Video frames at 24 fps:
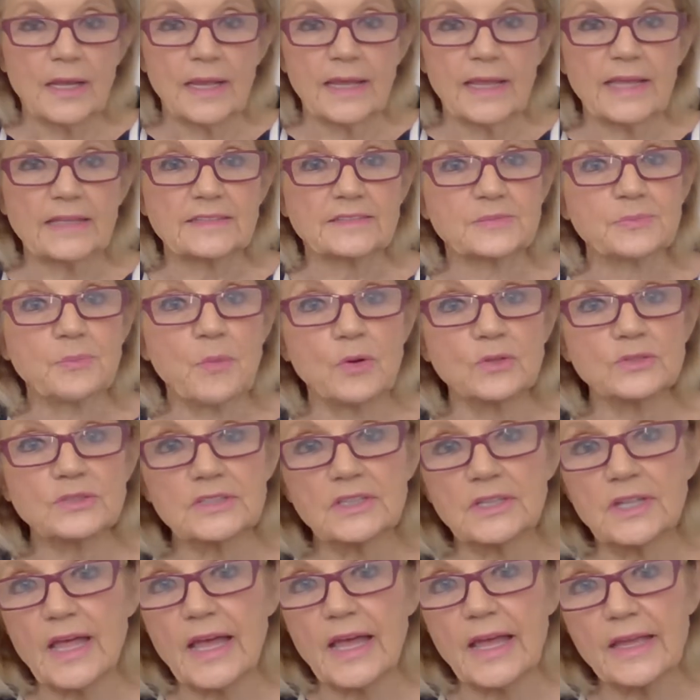It's most
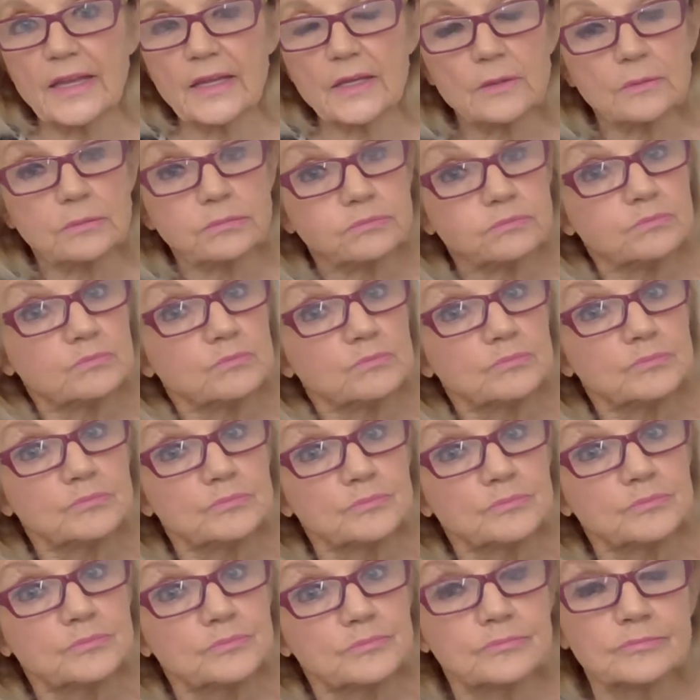like
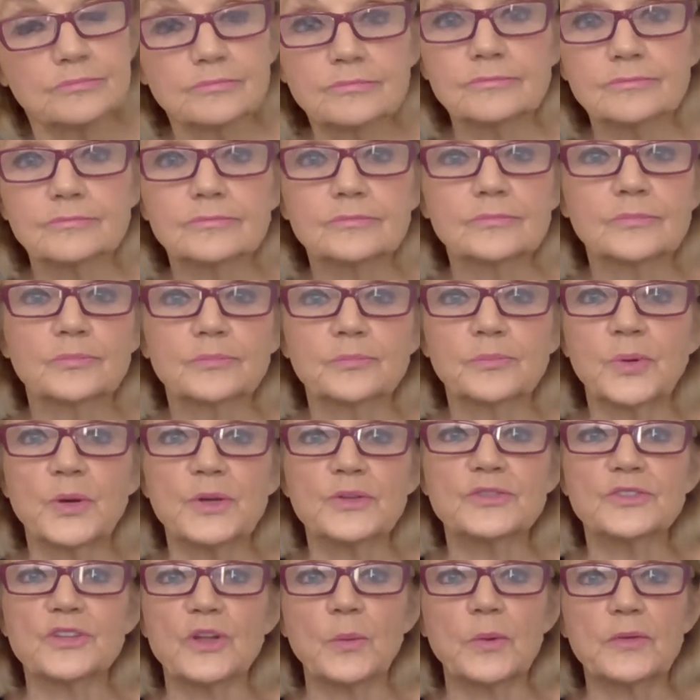
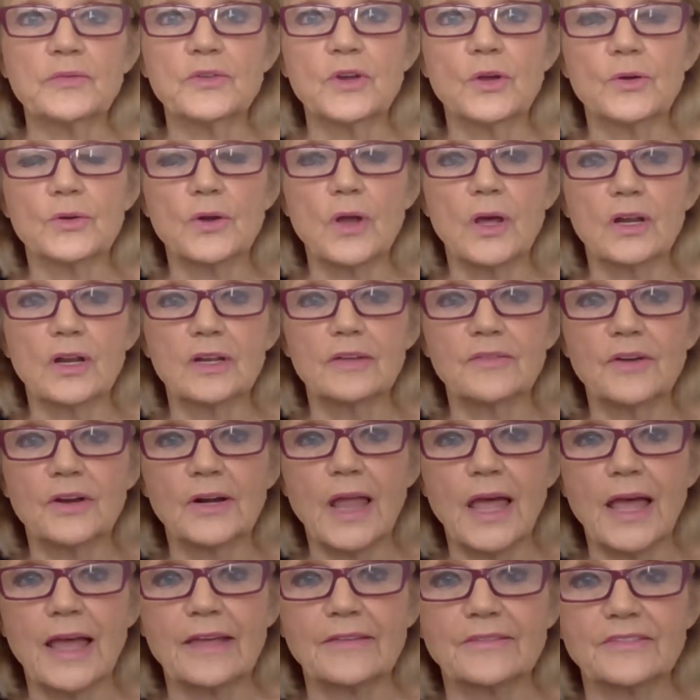prints that we've known all of our
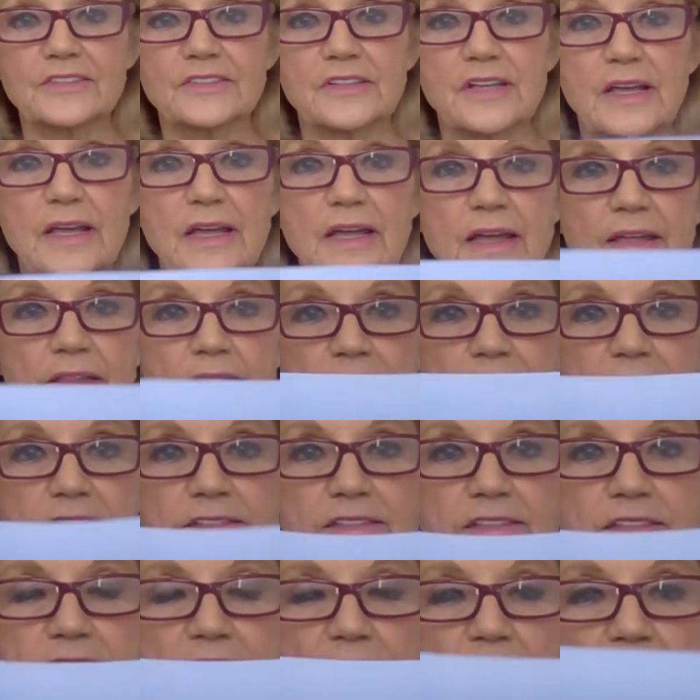lives. This is a